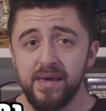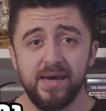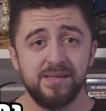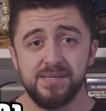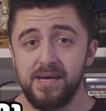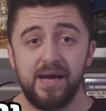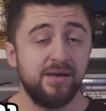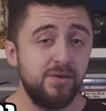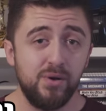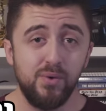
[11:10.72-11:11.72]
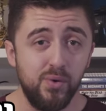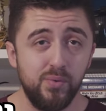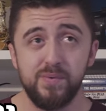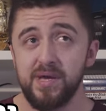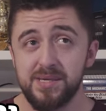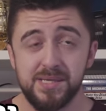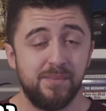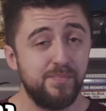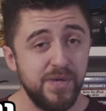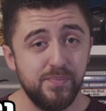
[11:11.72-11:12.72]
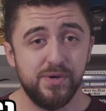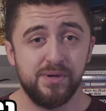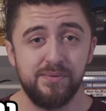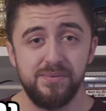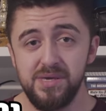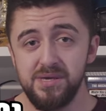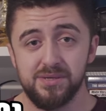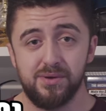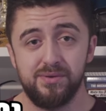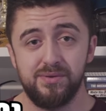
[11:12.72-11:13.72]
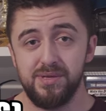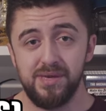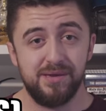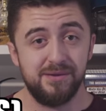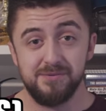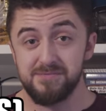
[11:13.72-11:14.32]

and I don't know, who, like some people need only